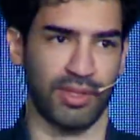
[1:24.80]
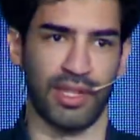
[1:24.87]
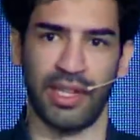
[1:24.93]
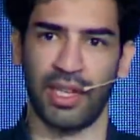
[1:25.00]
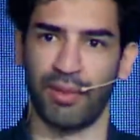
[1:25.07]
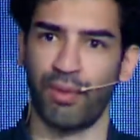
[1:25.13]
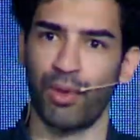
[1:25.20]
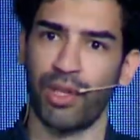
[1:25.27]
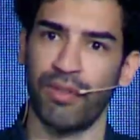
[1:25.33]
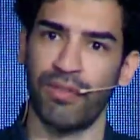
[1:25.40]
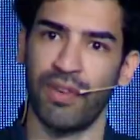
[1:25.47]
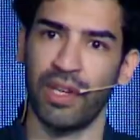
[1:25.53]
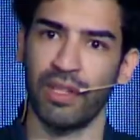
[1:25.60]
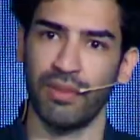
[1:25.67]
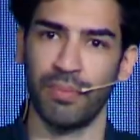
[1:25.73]
the network
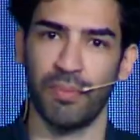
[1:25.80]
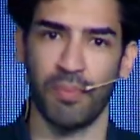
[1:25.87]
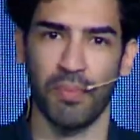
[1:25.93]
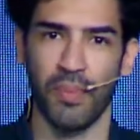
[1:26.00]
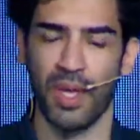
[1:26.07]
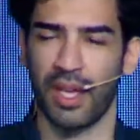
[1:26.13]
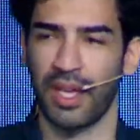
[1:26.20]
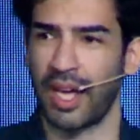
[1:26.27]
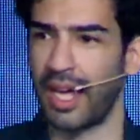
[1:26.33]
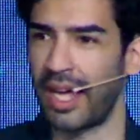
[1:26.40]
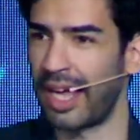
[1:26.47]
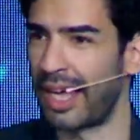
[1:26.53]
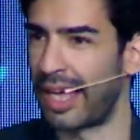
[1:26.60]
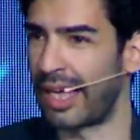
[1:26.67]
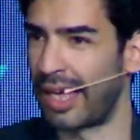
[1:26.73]
effect.
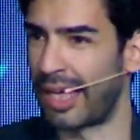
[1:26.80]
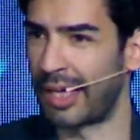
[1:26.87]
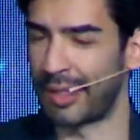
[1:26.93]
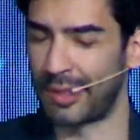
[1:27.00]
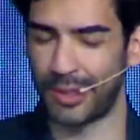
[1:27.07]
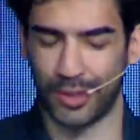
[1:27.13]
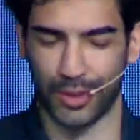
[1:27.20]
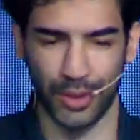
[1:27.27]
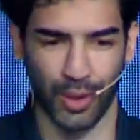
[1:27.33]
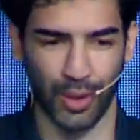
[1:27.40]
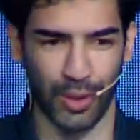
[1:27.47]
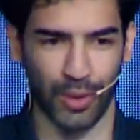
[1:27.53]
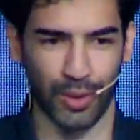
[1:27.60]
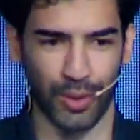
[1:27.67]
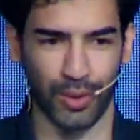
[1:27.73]

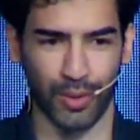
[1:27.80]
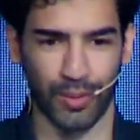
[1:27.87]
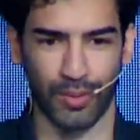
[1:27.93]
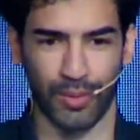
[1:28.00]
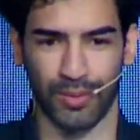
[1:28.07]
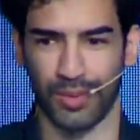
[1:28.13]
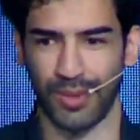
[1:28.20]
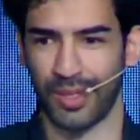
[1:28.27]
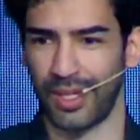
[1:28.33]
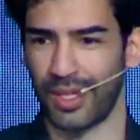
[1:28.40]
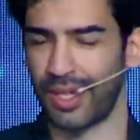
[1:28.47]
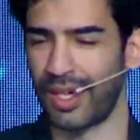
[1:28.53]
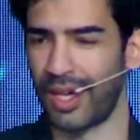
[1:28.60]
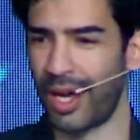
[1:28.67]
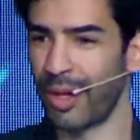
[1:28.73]
So
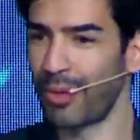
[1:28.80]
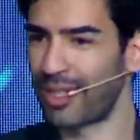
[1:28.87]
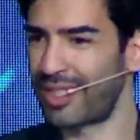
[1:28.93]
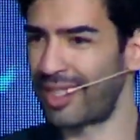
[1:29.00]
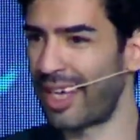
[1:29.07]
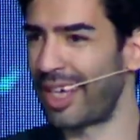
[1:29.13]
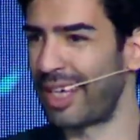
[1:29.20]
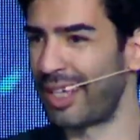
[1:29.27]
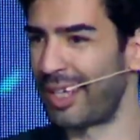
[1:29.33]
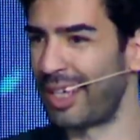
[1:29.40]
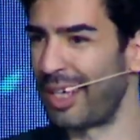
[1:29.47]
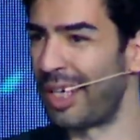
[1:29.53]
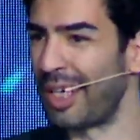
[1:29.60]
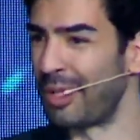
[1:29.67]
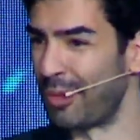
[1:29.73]
I would say
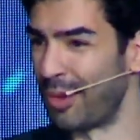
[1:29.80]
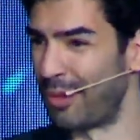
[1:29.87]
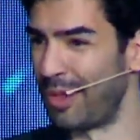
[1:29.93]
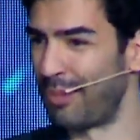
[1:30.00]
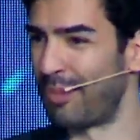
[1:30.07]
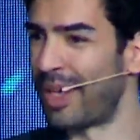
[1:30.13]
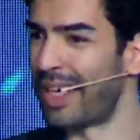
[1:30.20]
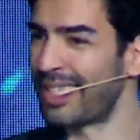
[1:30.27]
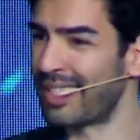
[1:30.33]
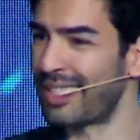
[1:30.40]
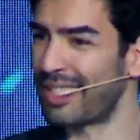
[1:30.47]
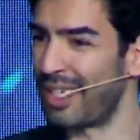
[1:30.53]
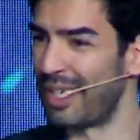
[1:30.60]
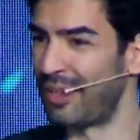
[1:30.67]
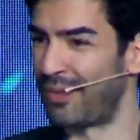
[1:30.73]
it would be best
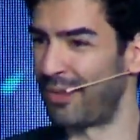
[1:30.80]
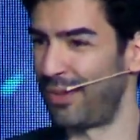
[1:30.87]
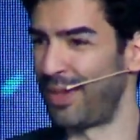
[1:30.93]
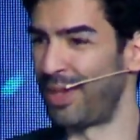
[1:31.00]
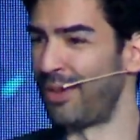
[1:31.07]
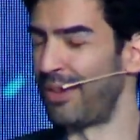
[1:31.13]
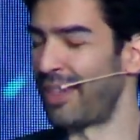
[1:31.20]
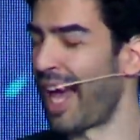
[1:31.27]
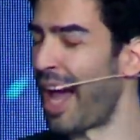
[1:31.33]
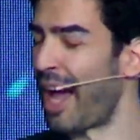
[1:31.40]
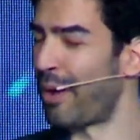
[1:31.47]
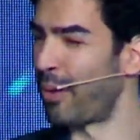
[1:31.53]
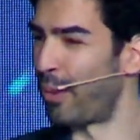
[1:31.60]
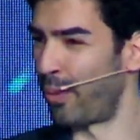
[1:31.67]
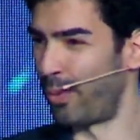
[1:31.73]
if we only
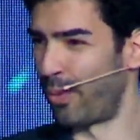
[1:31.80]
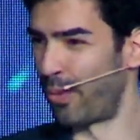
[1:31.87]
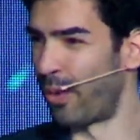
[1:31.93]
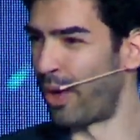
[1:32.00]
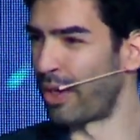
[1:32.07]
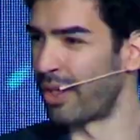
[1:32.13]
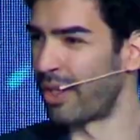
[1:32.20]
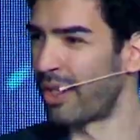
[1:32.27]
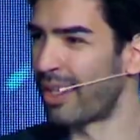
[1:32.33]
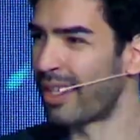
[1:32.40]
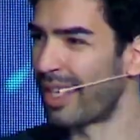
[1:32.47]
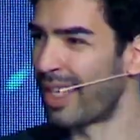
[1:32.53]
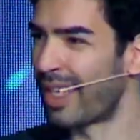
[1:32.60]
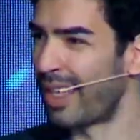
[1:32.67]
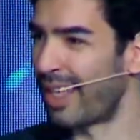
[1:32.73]
have one
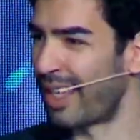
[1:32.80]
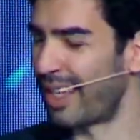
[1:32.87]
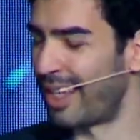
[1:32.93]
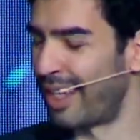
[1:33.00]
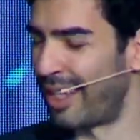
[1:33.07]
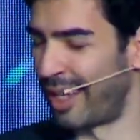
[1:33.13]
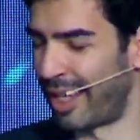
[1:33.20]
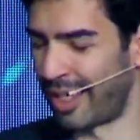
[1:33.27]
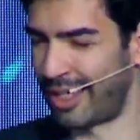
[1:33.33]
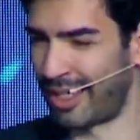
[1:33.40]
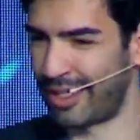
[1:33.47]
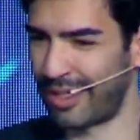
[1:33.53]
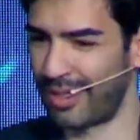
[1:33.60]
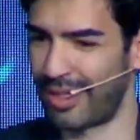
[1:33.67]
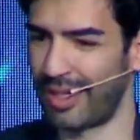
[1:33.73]

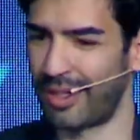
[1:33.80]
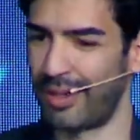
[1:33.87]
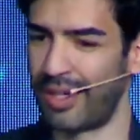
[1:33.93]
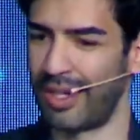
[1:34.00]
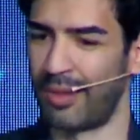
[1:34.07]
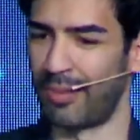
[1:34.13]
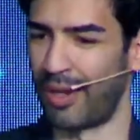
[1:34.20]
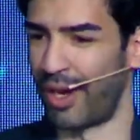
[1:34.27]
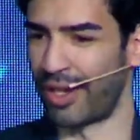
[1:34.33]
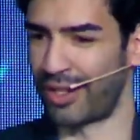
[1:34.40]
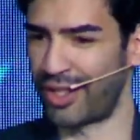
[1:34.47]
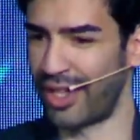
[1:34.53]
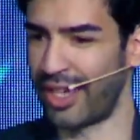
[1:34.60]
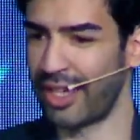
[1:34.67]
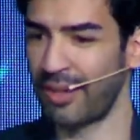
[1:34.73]
a
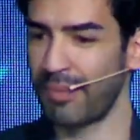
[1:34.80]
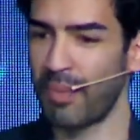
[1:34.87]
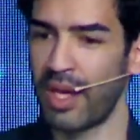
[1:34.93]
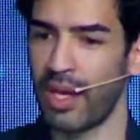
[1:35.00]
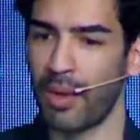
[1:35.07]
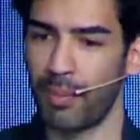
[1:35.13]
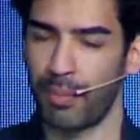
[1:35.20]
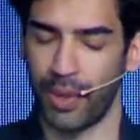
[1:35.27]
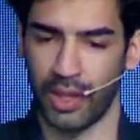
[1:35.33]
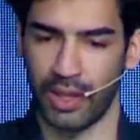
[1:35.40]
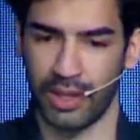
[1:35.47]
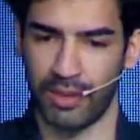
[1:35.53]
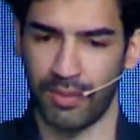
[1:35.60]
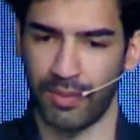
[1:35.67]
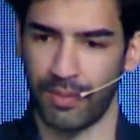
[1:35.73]
blockchain.
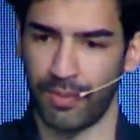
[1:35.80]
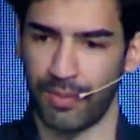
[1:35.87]
But